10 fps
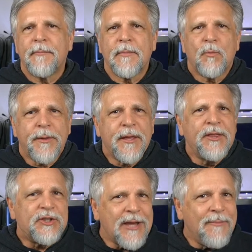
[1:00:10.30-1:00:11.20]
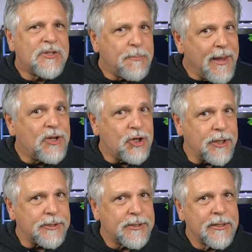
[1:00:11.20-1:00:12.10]
within the same
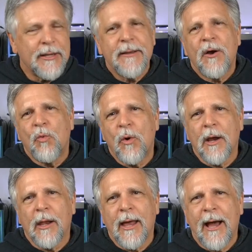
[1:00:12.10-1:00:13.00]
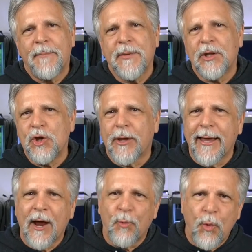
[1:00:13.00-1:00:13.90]
species will, uh, you know, you can
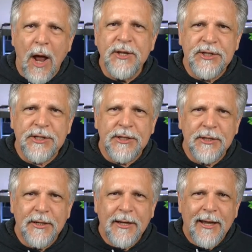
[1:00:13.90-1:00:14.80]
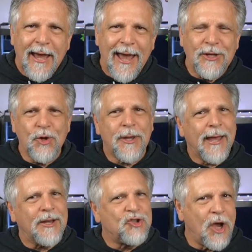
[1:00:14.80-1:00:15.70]
get runts and you can
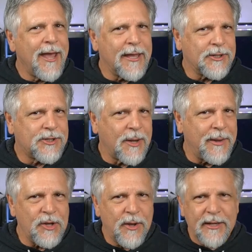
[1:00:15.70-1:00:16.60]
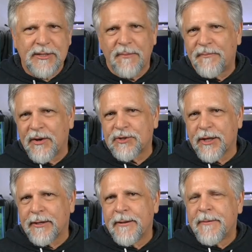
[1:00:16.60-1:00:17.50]
get giants. I mean, you get some fish
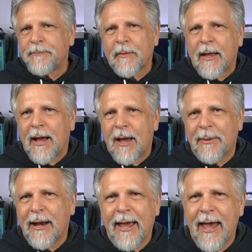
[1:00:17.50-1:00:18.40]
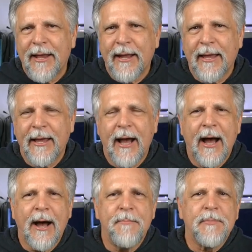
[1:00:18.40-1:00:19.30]
that, I mean, I had a,
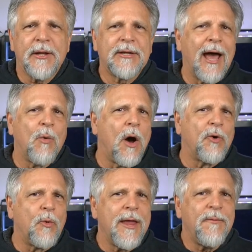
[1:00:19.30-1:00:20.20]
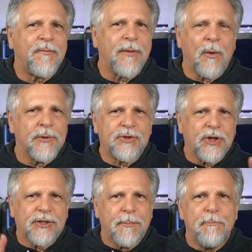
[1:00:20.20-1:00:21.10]
um, a Taiwan reef that was
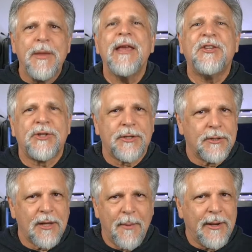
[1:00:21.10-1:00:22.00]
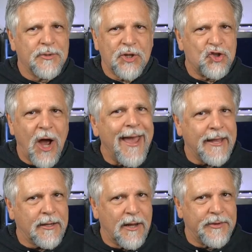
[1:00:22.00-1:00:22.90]
just a beast. I mean, it was a
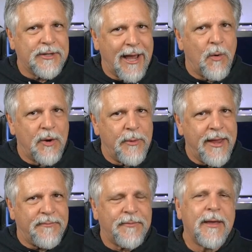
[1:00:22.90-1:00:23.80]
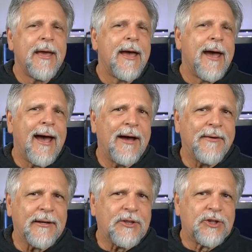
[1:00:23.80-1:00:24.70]
giant of a Taiwan reef I've
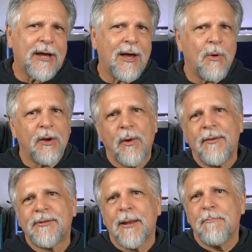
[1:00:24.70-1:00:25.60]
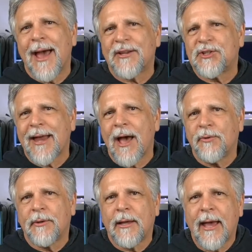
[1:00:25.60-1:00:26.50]
had other Taiwan reefs that maxed
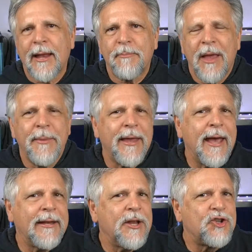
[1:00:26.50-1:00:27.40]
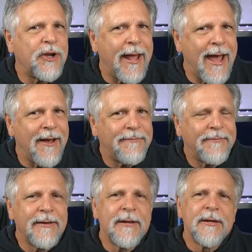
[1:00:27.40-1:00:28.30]
out at maybe an inch and a half
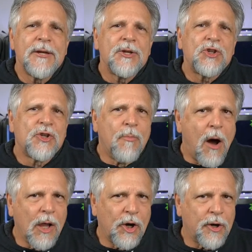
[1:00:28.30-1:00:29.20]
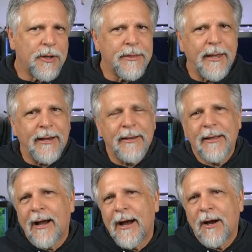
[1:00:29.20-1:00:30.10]
smaller than,
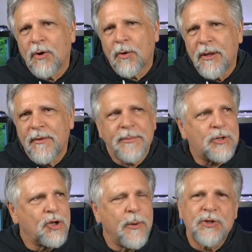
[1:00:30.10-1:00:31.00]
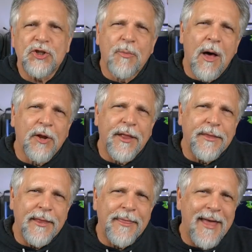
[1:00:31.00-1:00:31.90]
uh, or even up to two inches smaller
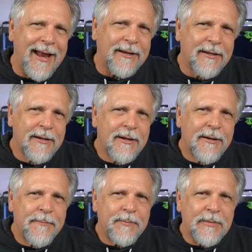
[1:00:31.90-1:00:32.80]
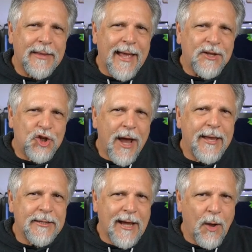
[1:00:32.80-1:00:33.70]
than that, than that
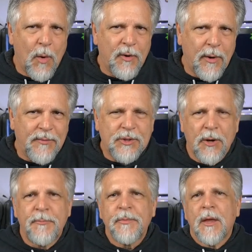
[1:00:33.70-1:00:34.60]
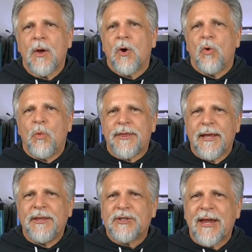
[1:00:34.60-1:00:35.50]
giant Taiwan reef. So
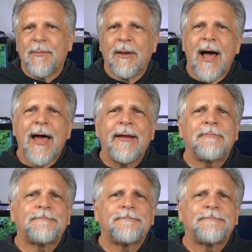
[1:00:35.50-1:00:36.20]
within the same line,